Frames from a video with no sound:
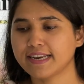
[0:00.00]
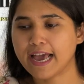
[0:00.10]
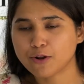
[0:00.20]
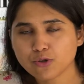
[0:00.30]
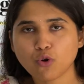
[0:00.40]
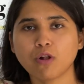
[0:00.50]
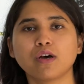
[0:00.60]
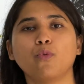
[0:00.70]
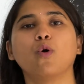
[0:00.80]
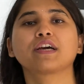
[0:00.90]
and aerosols
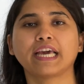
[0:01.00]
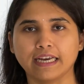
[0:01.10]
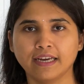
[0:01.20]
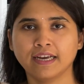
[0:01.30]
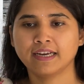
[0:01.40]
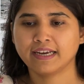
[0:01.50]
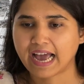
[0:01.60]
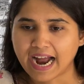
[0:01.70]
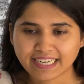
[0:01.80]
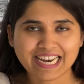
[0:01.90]
are working
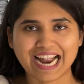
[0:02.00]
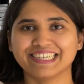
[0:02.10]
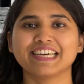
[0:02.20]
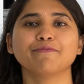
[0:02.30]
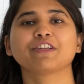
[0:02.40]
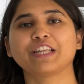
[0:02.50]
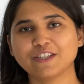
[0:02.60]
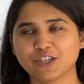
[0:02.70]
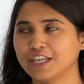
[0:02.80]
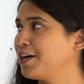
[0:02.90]
at tandem with
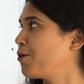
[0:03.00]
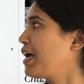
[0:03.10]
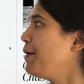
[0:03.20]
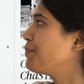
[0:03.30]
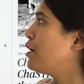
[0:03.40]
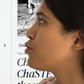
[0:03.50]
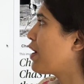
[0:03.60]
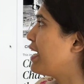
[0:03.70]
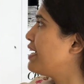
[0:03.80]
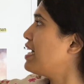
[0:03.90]
each other. Okay,
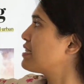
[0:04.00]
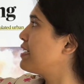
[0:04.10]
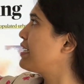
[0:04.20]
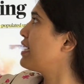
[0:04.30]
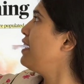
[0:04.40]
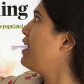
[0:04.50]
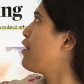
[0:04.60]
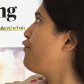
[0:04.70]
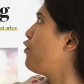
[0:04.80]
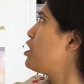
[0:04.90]
so India's critical
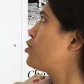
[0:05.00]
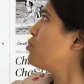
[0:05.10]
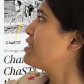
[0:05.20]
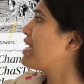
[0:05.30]
efforts to